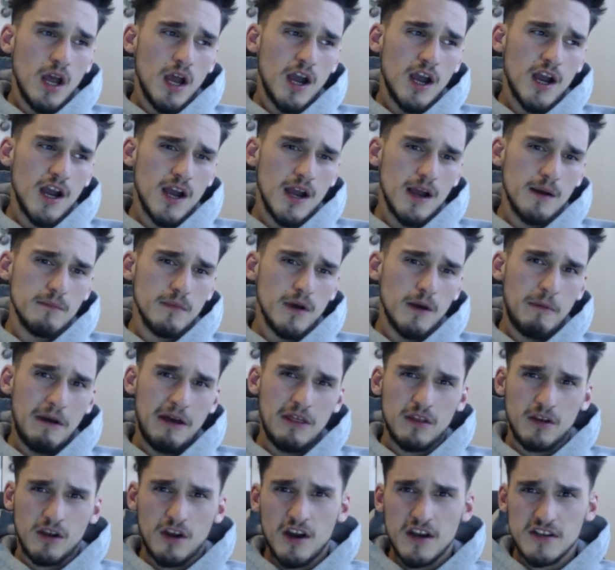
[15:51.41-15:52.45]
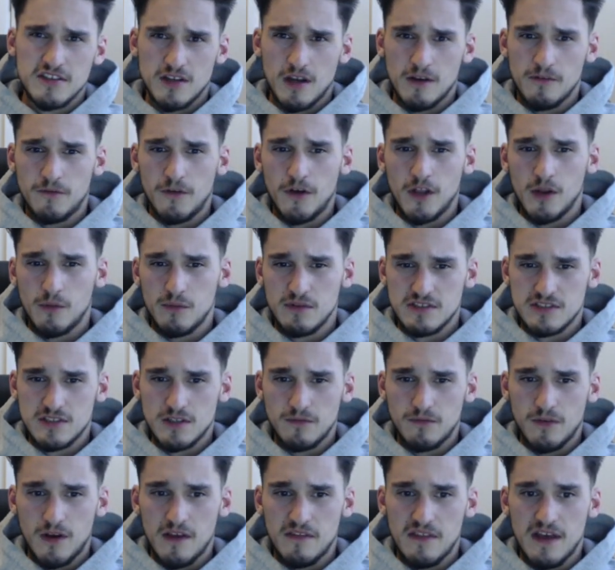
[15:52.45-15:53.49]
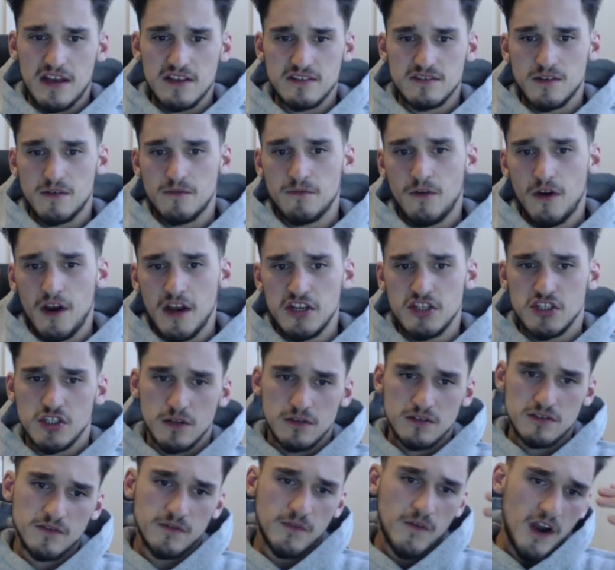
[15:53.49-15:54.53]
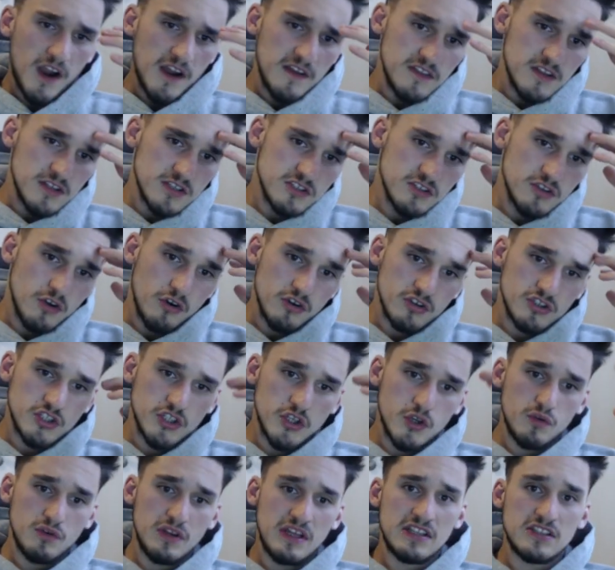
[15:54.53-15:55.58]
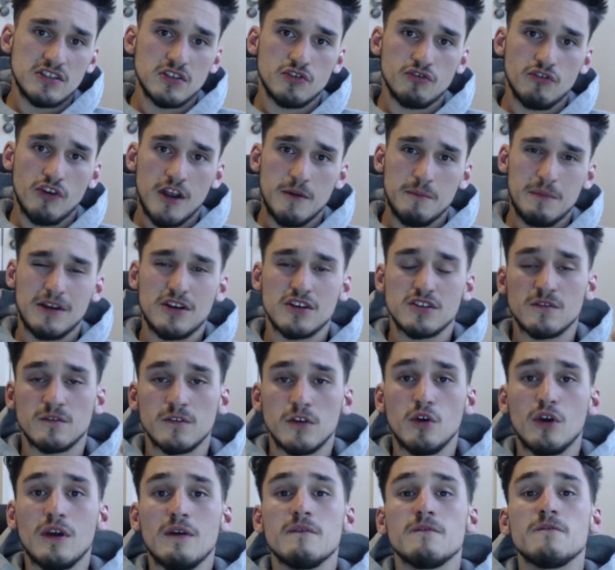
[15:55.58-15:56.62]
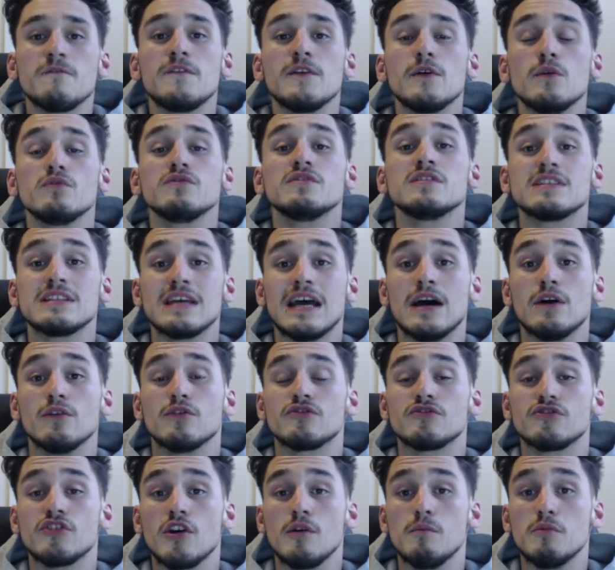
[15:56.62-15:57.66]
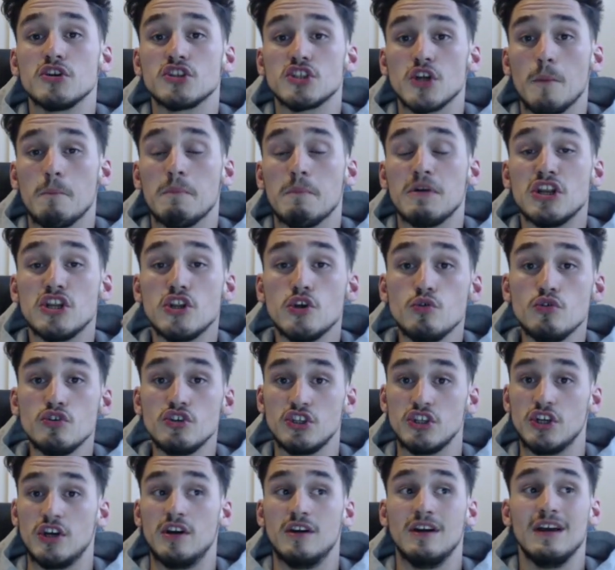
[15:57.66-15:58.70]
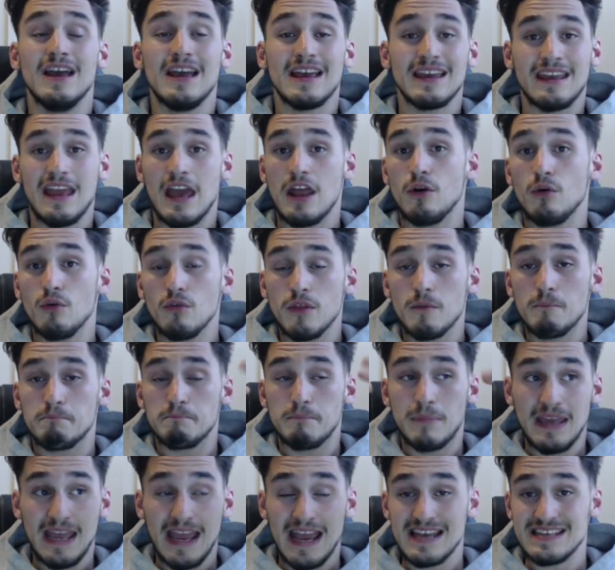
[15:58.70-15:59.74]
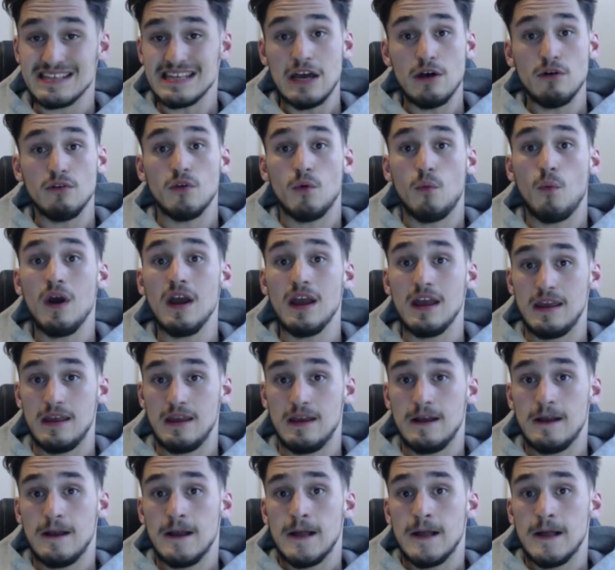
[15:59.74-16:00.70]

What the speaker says: about the guys I follow and stuff like that. So find the stocks you need to trade, because you can filter down so much minutia, get all the BS out of the way,